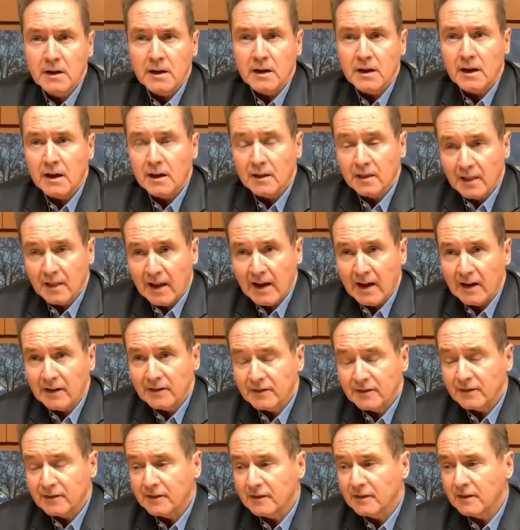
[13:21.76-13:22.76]

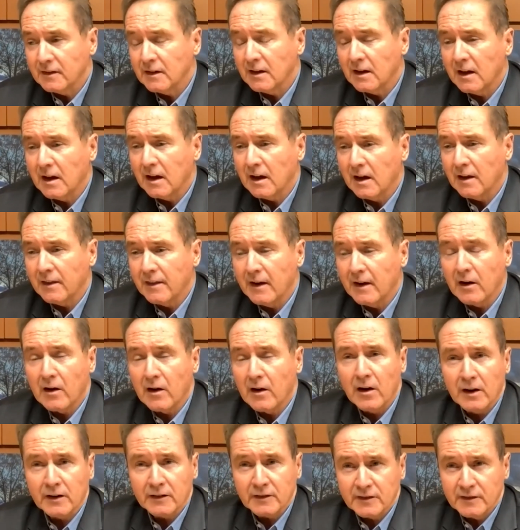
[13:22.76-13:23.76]
unless there
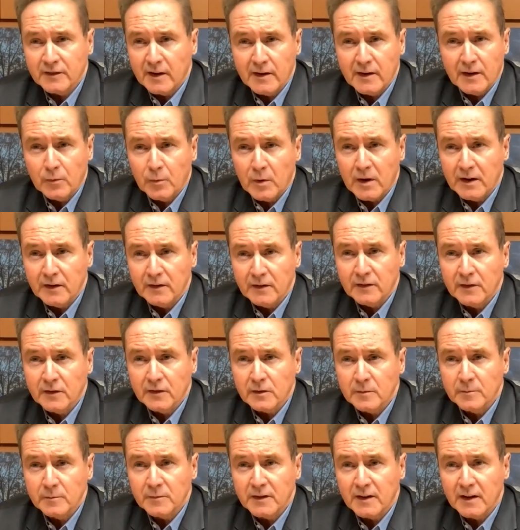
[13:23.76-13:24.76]
are extenuating
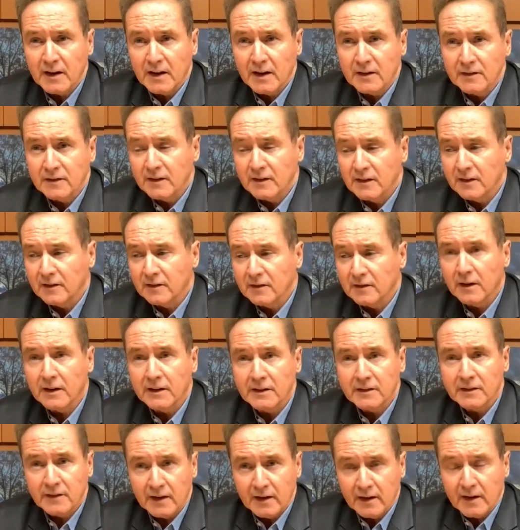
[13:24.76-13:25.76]
circumstances
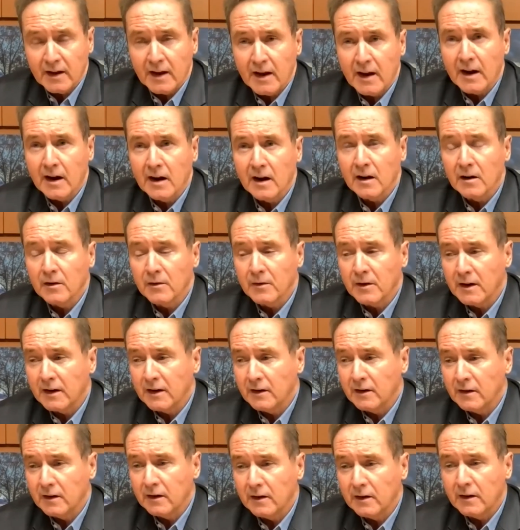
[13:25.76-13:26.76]
like daycare
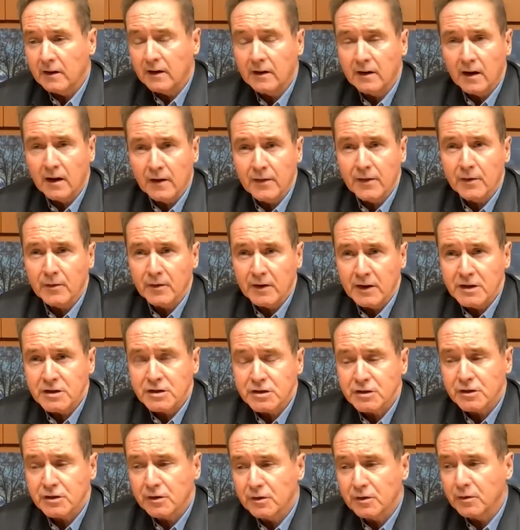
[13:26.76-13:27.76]
and other
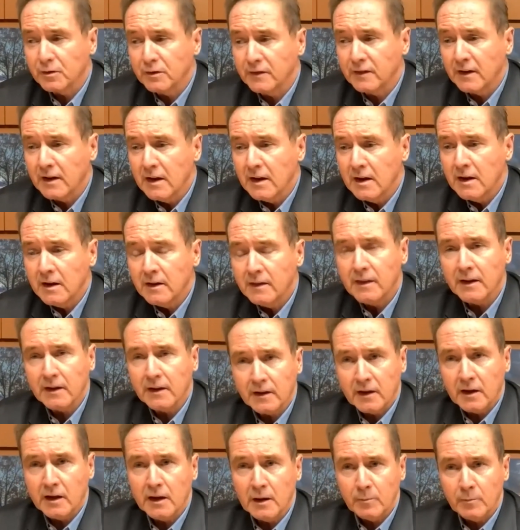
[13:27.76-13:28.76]
issues that
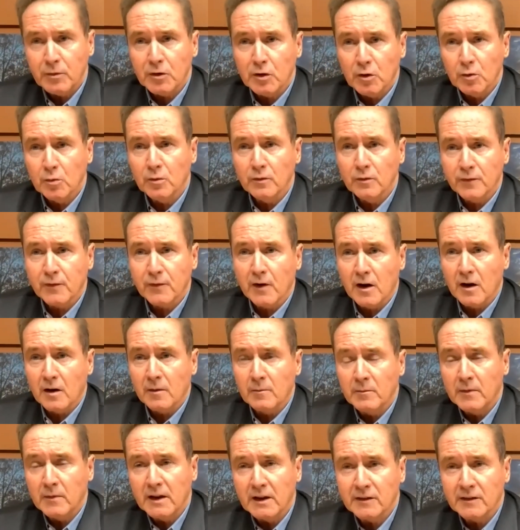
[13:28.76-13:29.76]
keep you
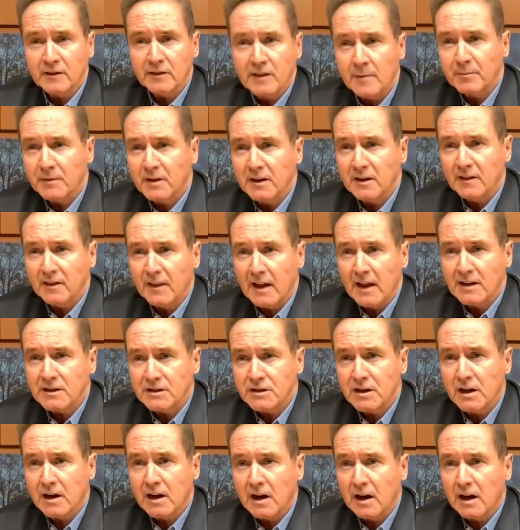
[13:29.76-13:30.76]
from accepting that
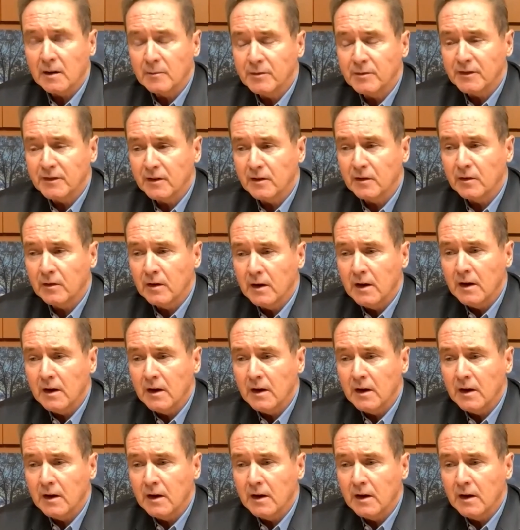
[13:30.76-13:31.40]
job. So,